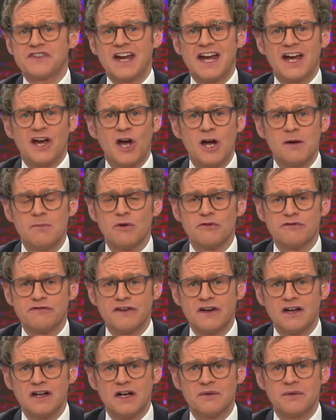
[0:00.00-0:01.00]
to stay at home on
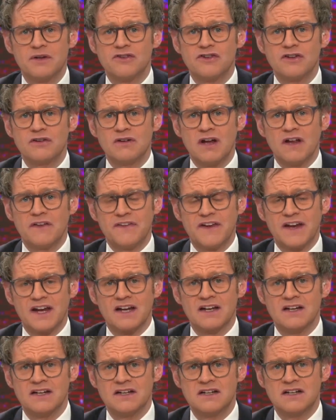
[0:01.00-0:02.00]
furlough and do
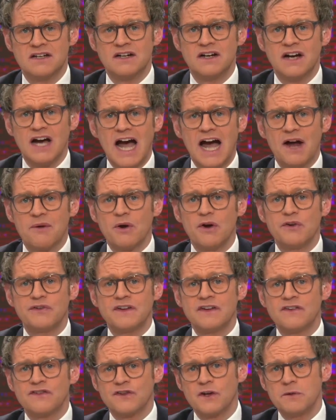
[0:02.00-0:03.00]
nothing.
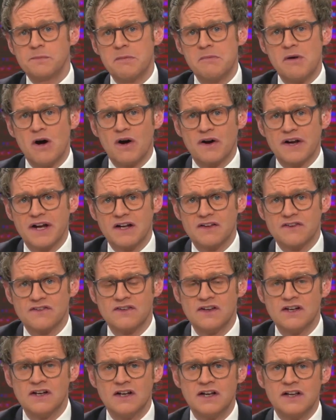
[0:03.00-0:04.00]
Arrows in
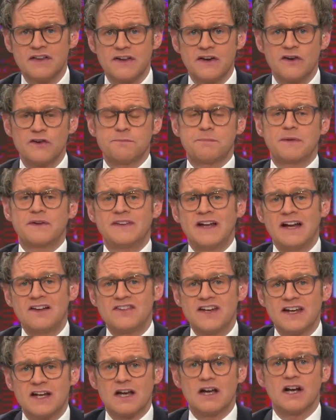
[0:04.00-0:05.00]
supermarkets. Those
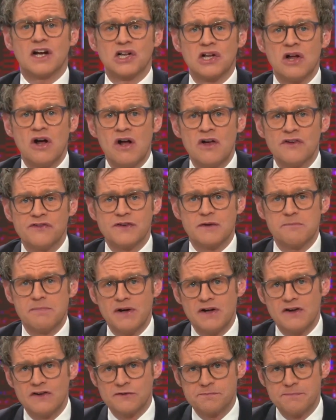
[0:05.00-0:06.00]
pathetic glass
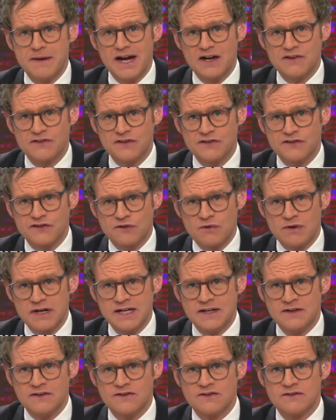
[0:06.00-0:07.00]
Perspex
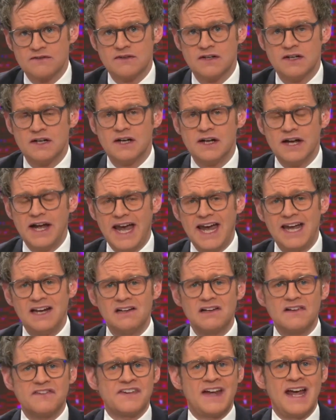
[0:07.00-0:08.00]
screens.
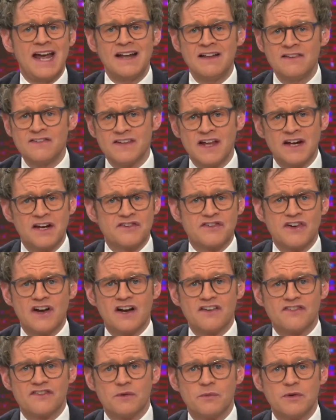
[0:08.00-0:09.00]
Endless hand
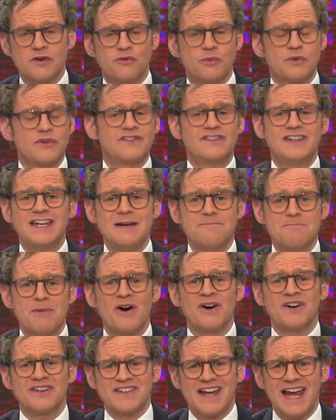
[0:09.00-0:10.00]
sanitizer, which was
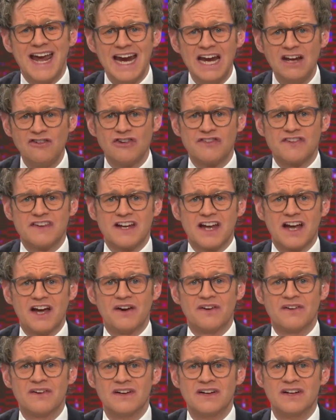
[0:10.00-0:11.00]
debunked ages
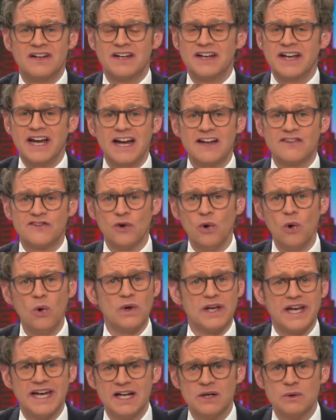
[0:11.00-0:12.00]
ago. It's
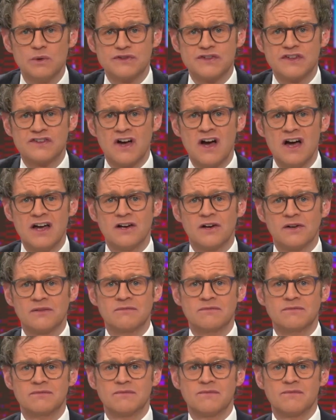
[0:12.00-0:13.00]
all a hill to die
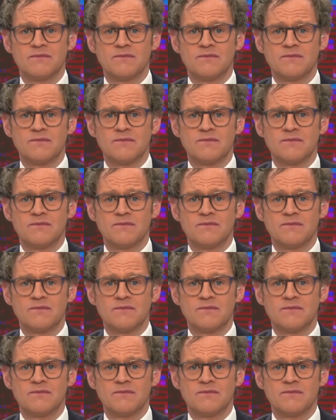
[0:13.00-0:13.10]
on.